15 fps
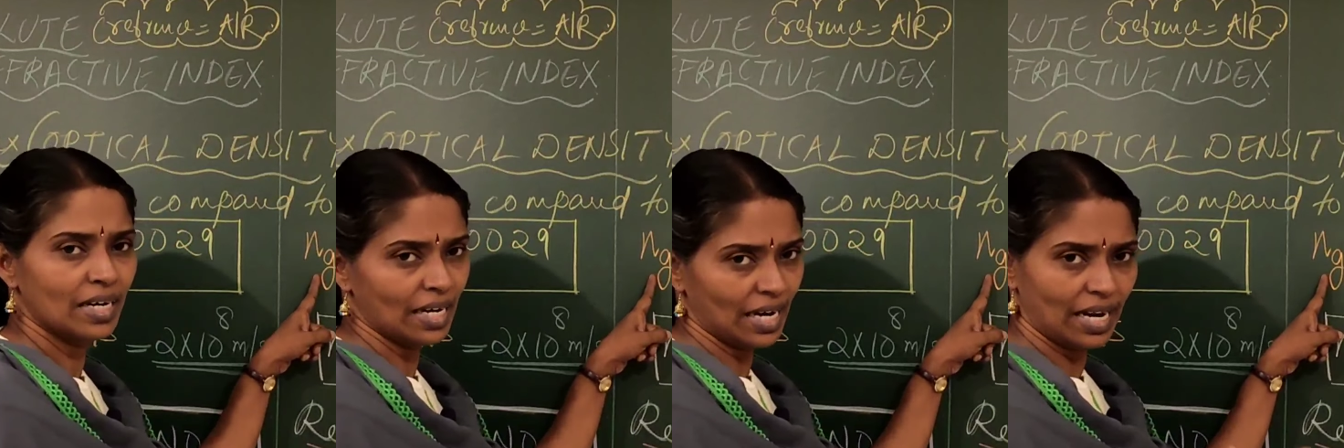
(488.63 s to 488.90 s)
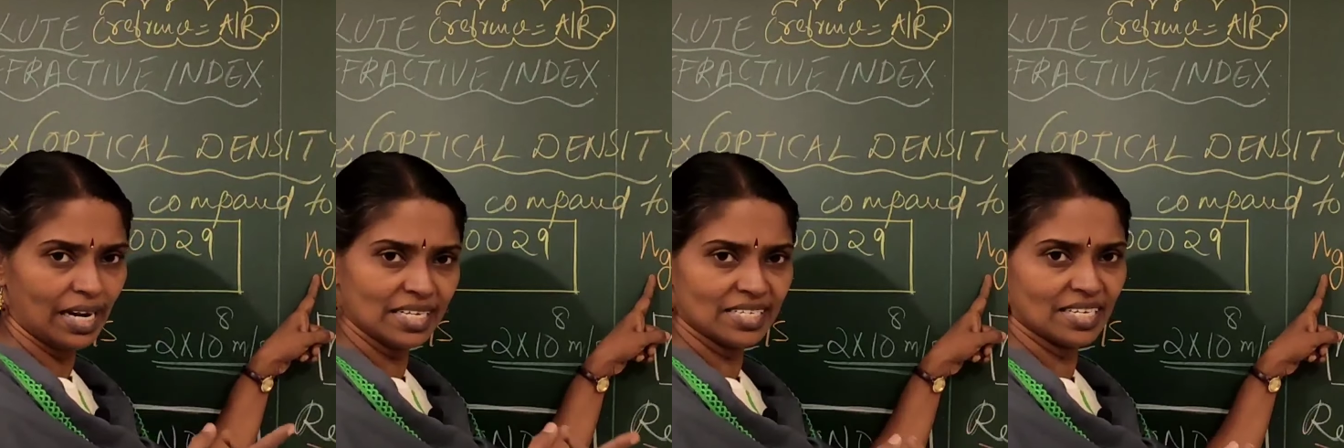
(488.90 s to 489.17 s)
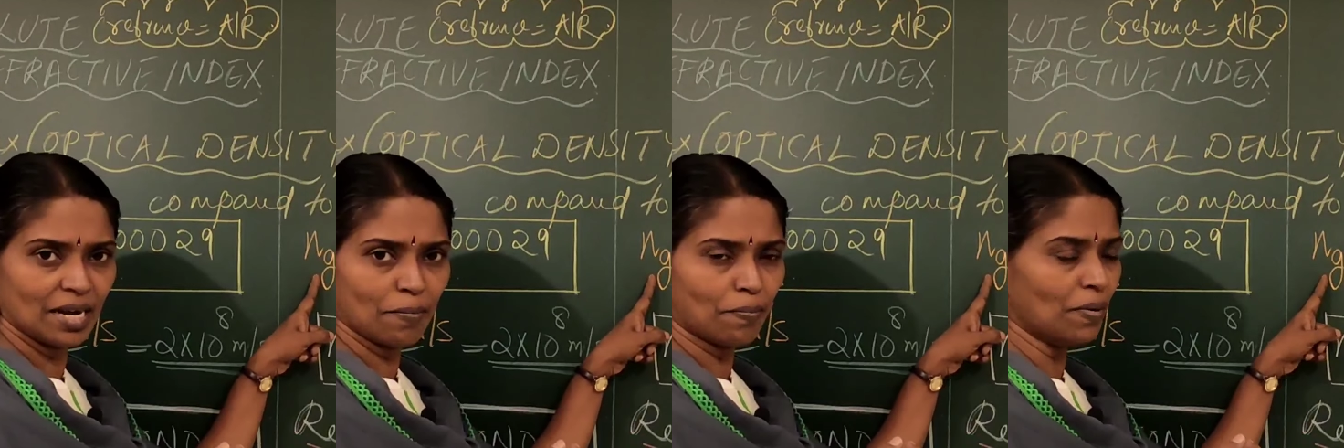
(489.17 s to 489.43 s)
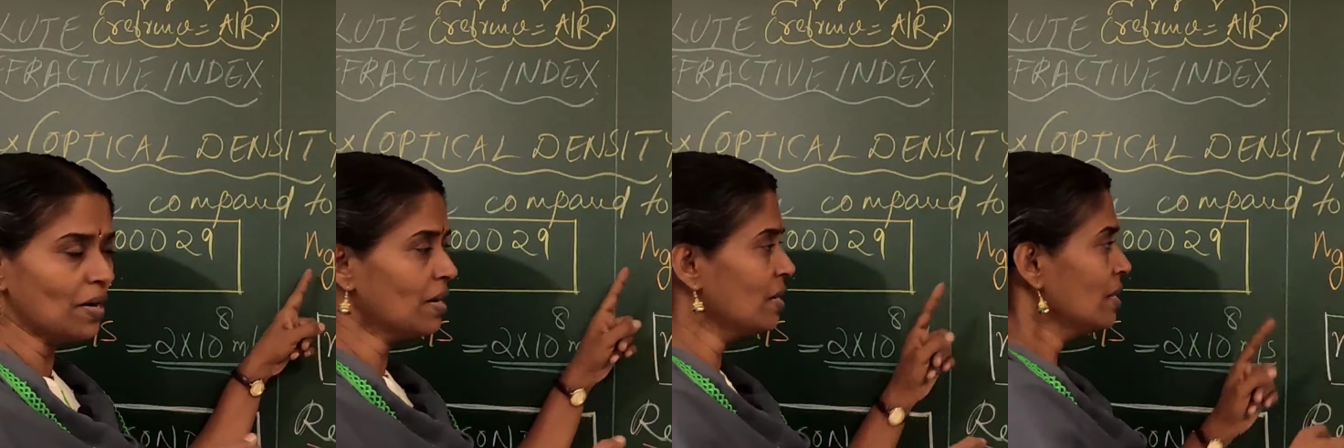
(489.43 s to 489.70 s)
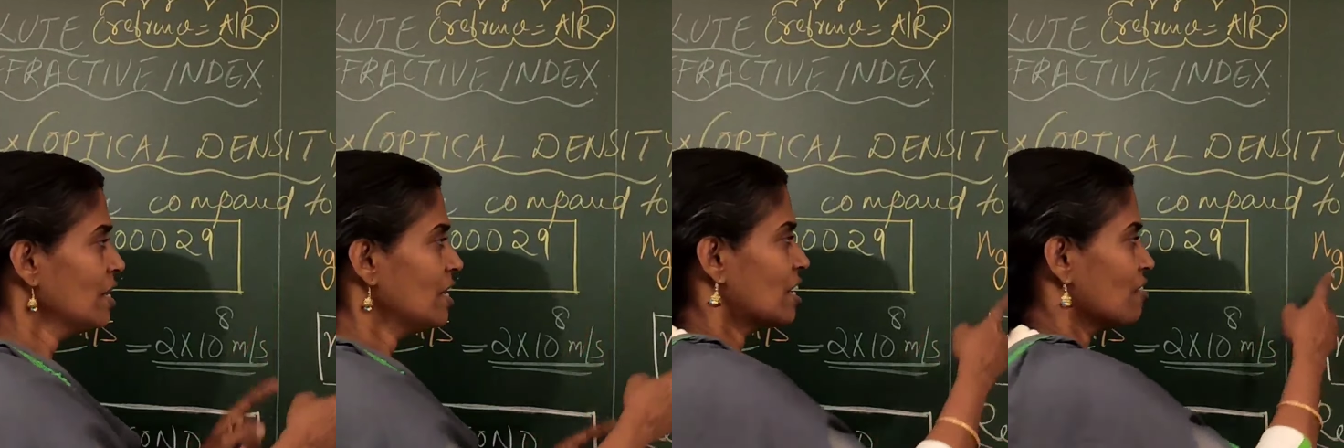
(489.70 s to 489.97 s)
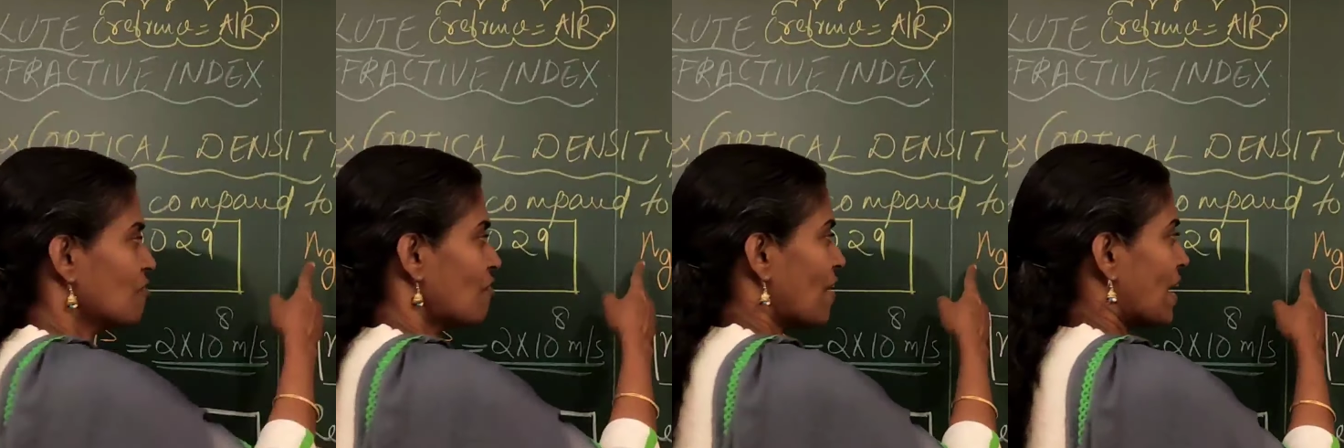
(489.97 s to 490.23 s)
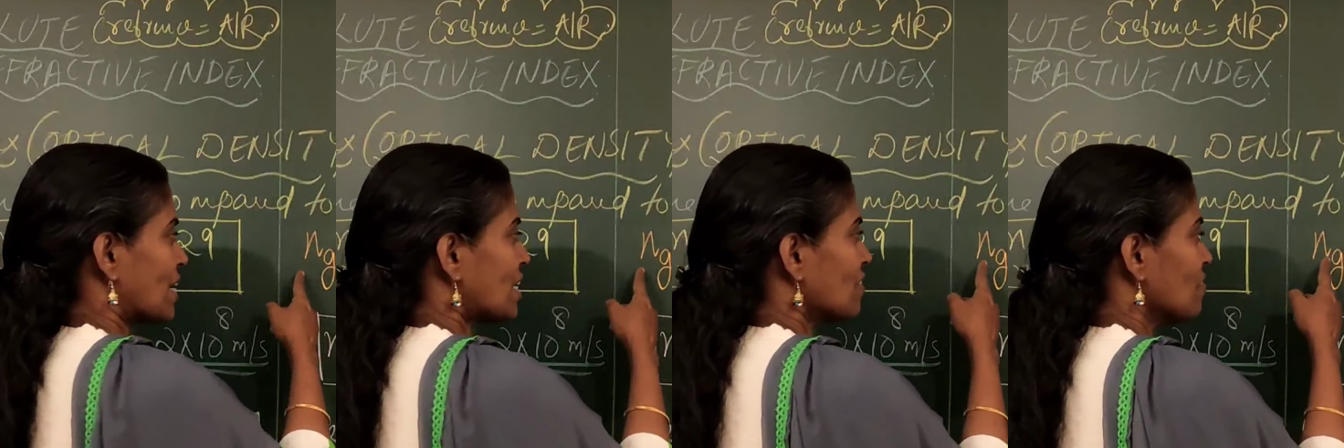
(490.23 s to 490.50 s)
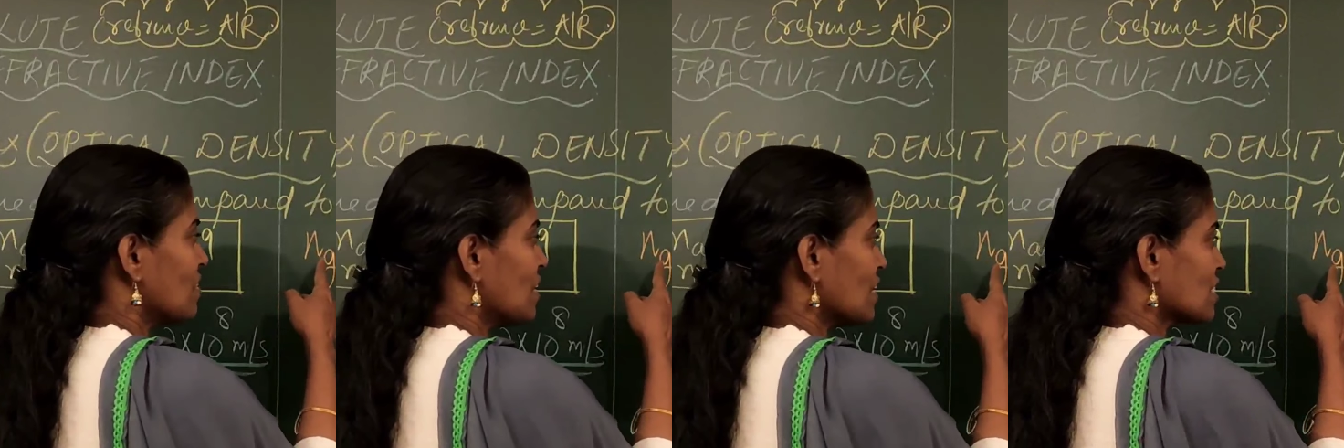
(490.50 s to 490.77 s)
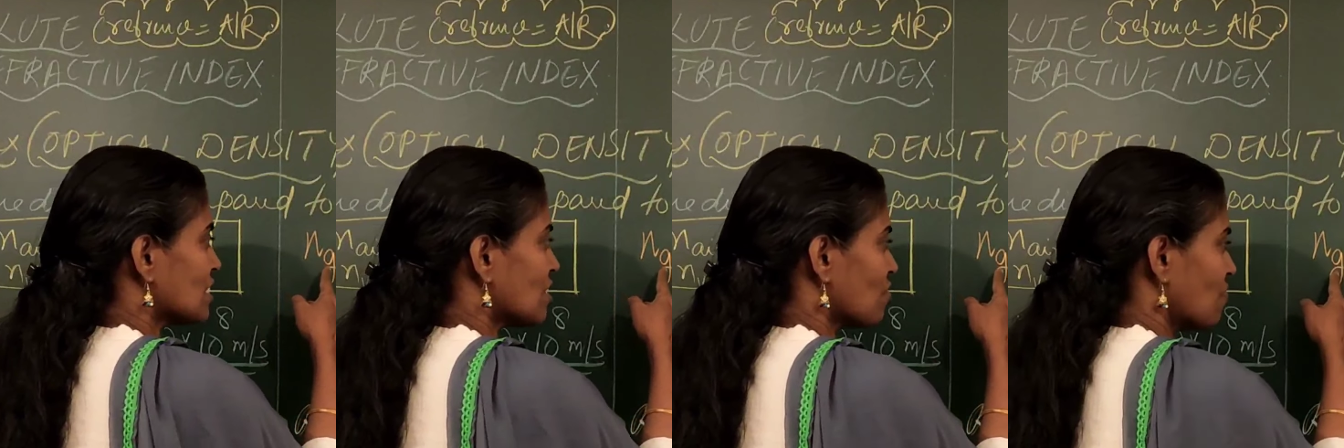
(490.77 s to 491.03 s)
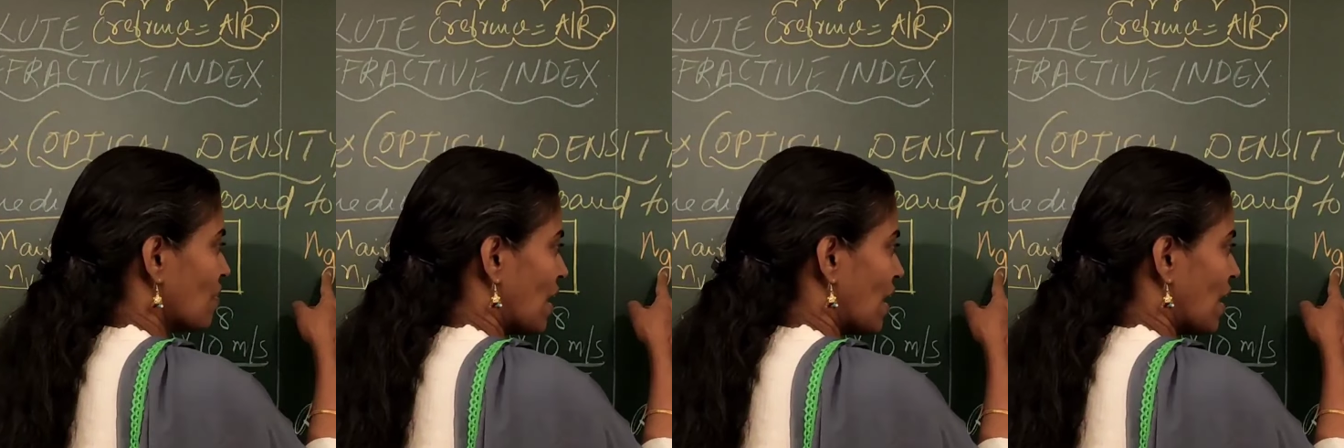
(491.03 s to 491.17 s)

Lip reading: An example, refractive index of